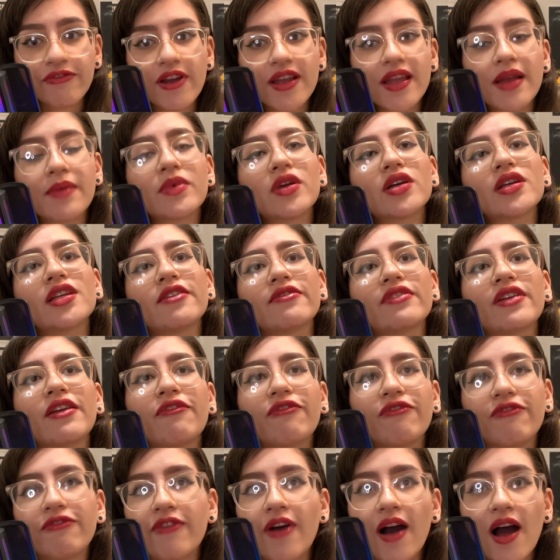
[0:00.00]
I am not giving it
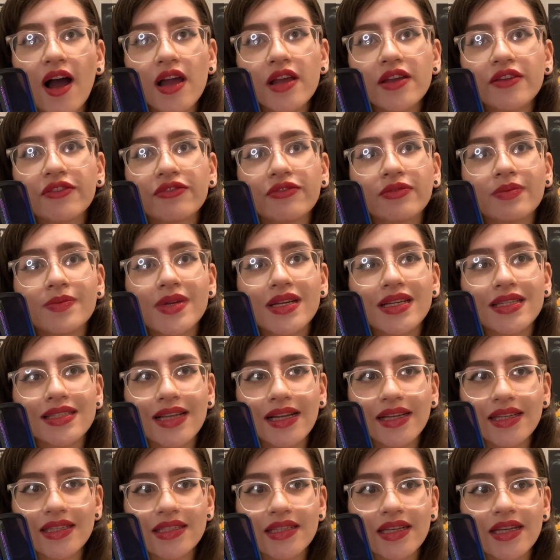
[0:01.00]
5 because,
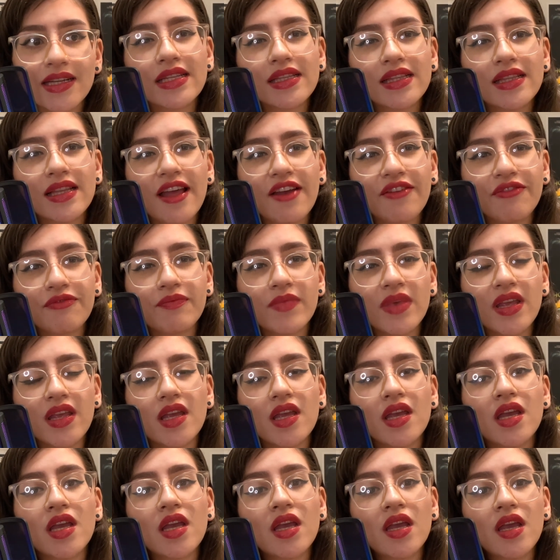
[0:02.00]
like I said, it left
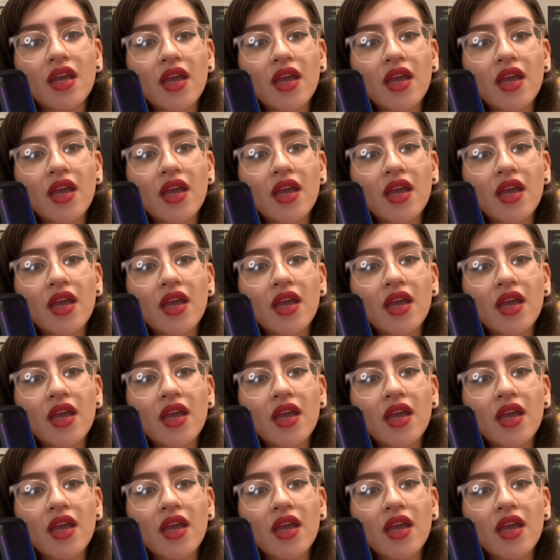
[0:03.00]
me